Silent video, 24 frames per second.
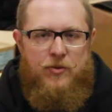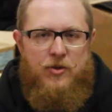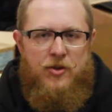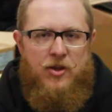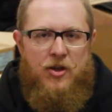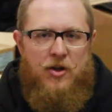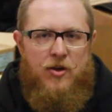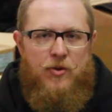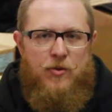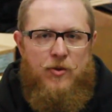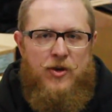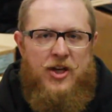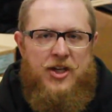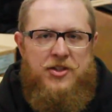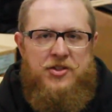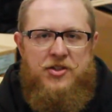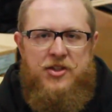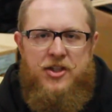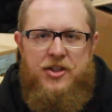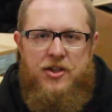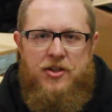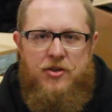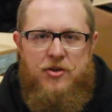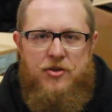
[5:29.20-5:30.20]
you know, when I
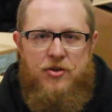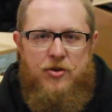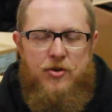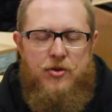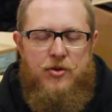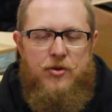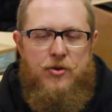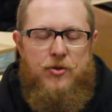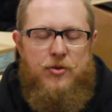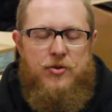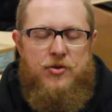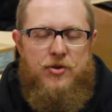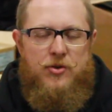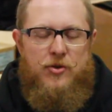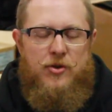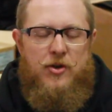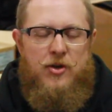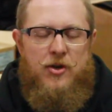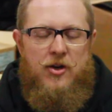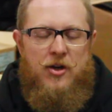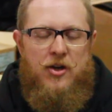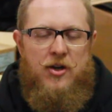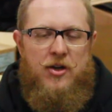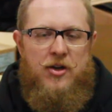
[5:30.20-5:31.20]
see the news
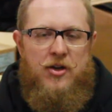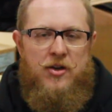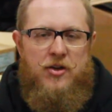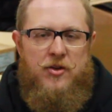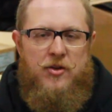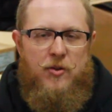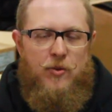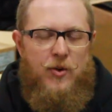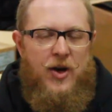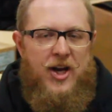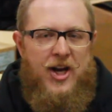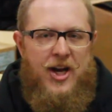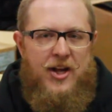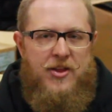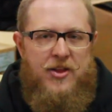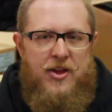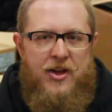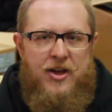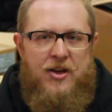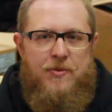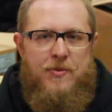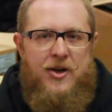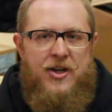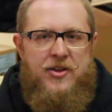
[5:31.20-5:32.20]
or the way I
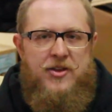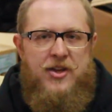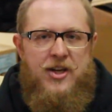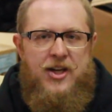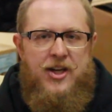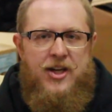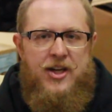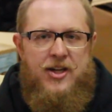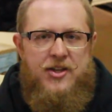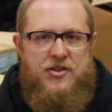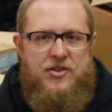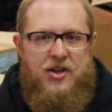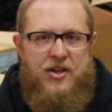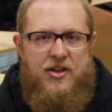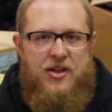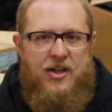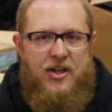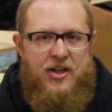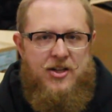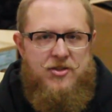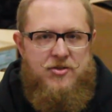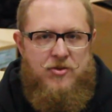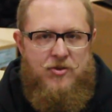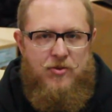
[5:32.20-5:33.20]
think about things, I
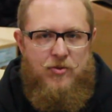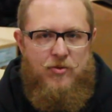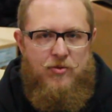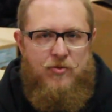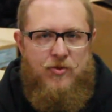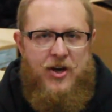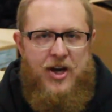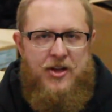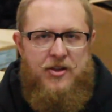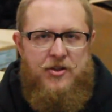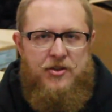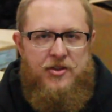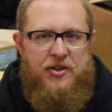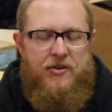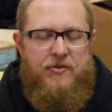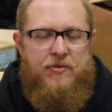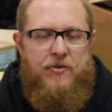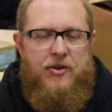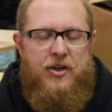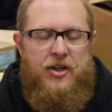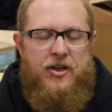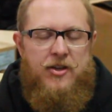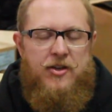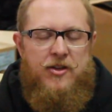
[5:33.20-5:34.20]
think is rather
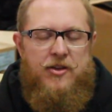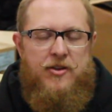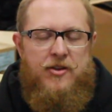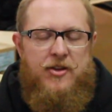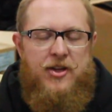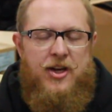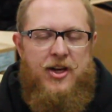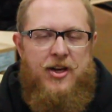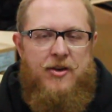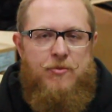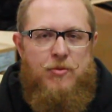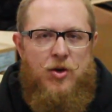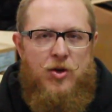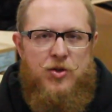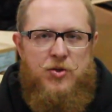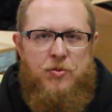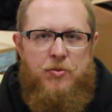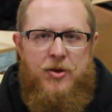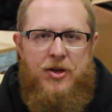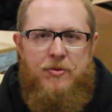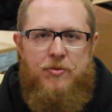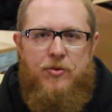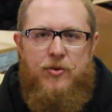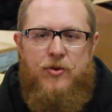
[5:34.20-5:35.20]
different than
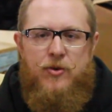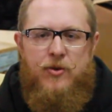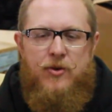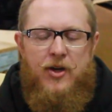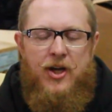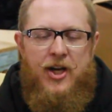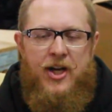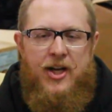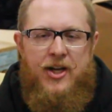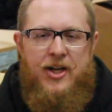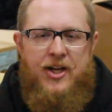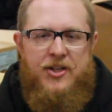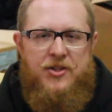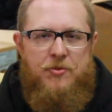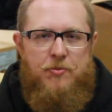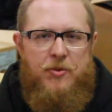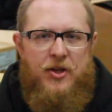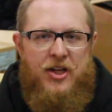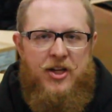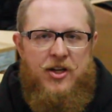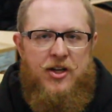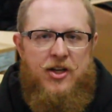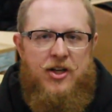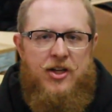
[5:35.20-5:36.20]
most people. And that's
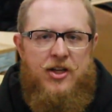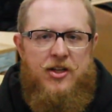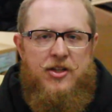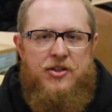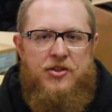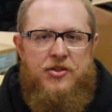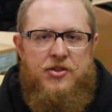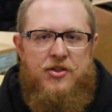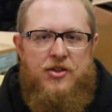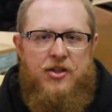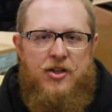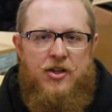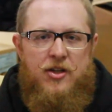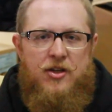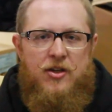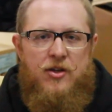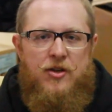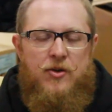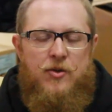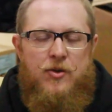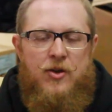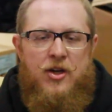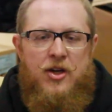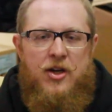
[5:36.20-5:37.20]
because, you
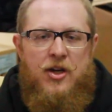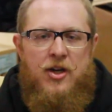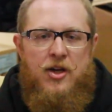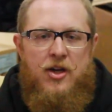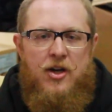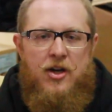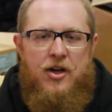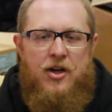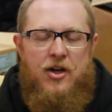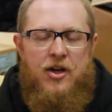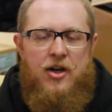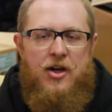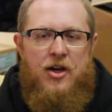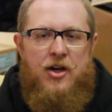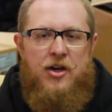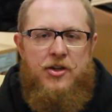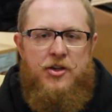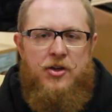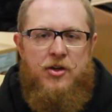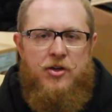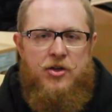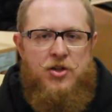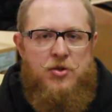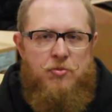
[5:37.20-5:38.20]
know,
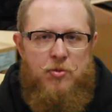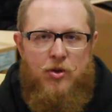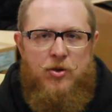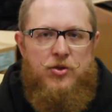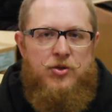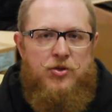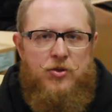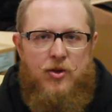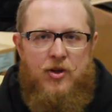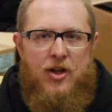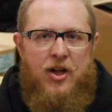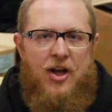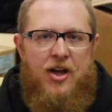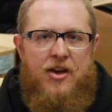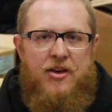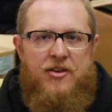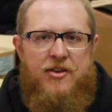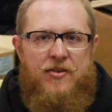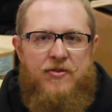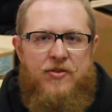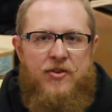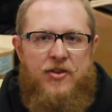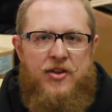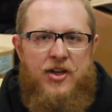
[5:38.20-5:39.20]
you're exposed to a lot of
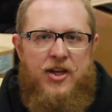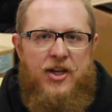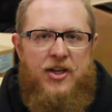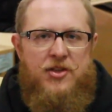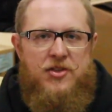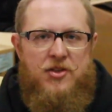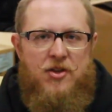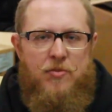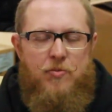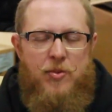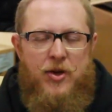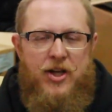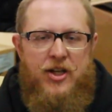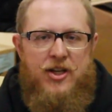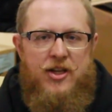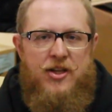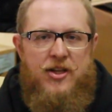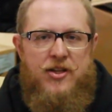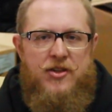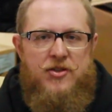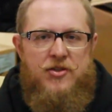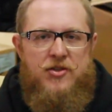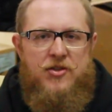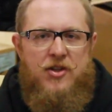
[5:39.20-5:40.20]
different things and
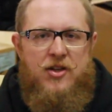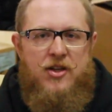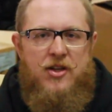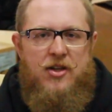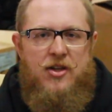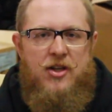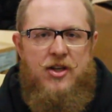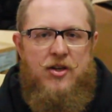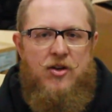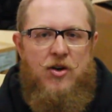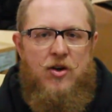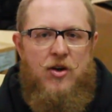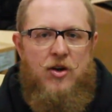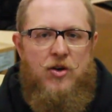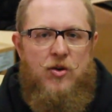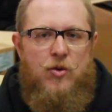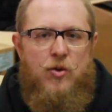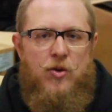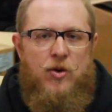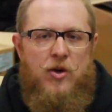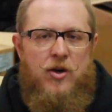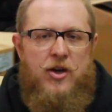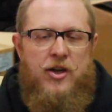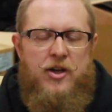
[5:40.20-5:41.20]
opinions in
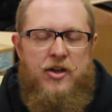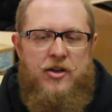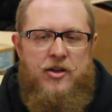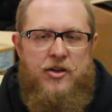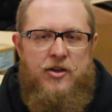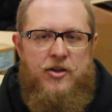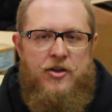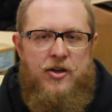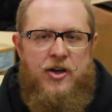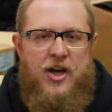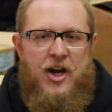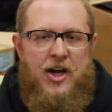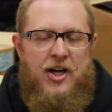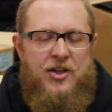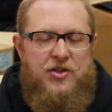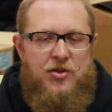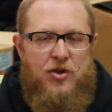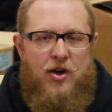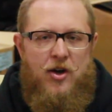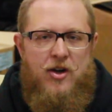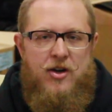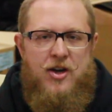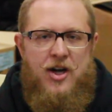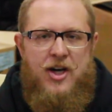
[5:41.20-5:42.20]
hardcore, and you're kind of
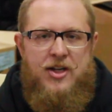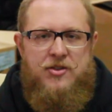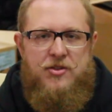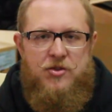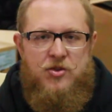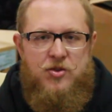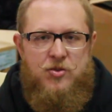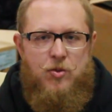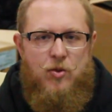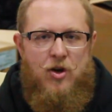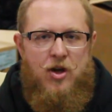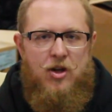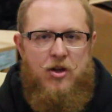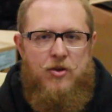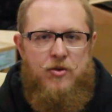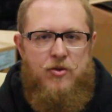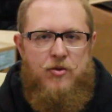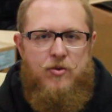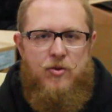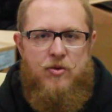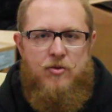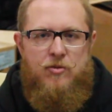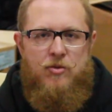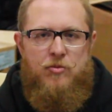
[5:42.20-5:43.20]
taught not to swallow
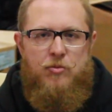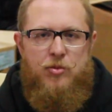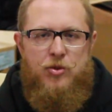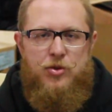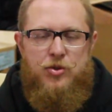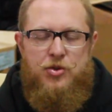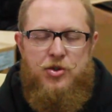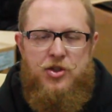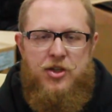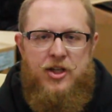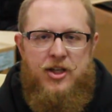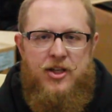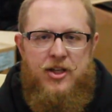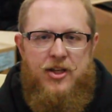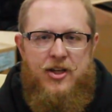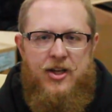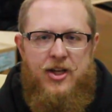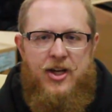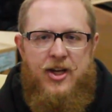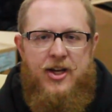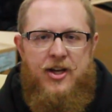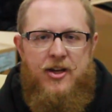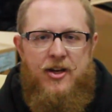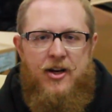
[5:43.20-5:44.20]
the normal bullshit.
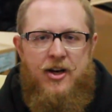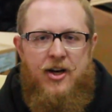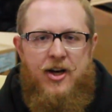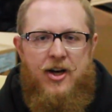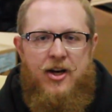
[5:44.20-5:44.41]
And